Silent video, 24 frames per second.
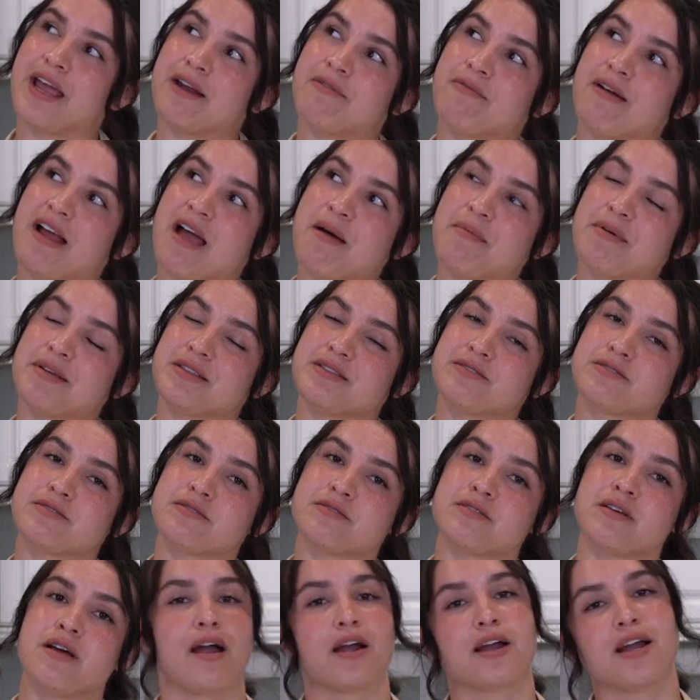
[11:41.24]
and
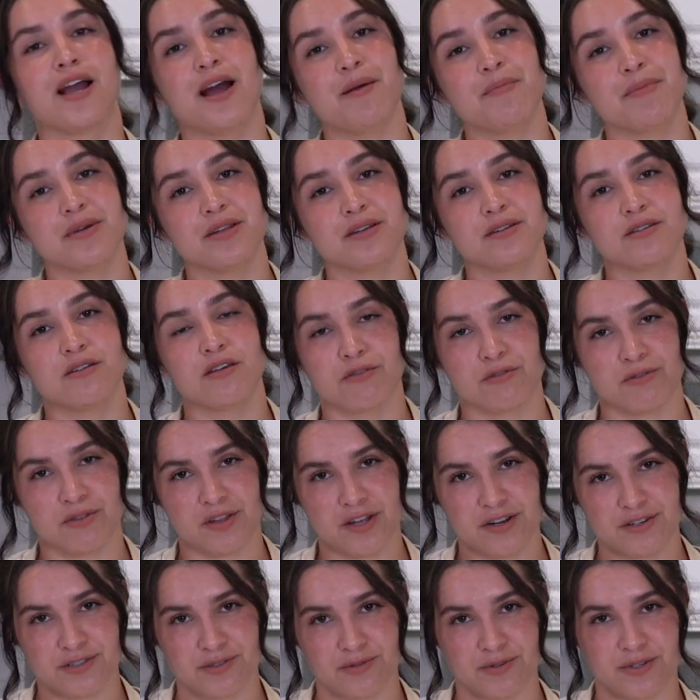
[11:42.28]
rabbits are coming through
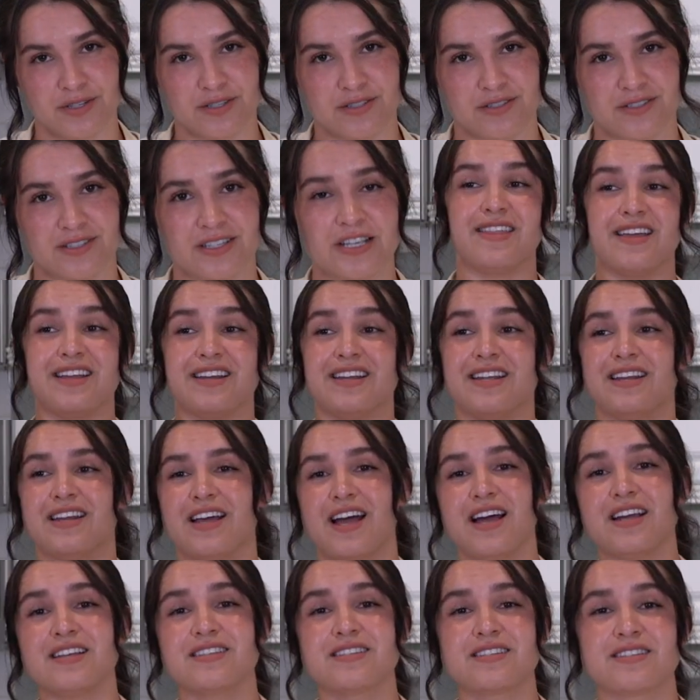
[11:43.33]
their doors. They need
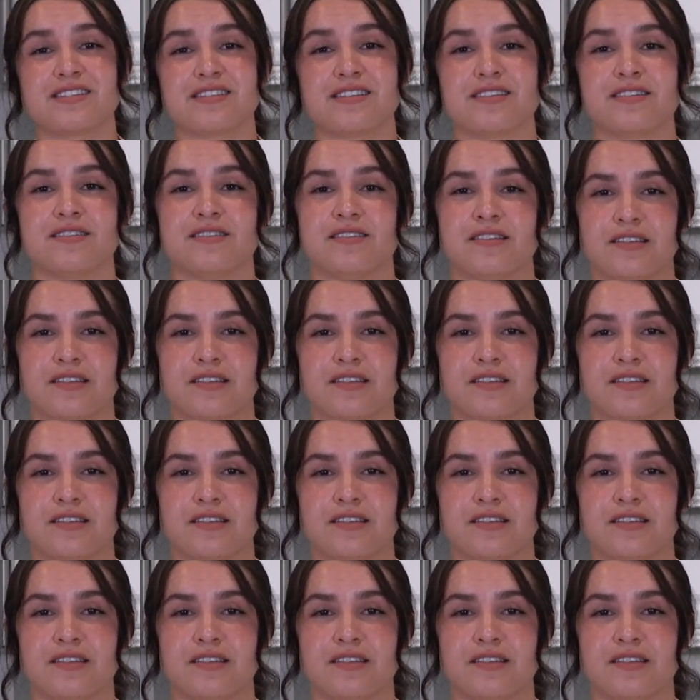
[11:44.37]
us.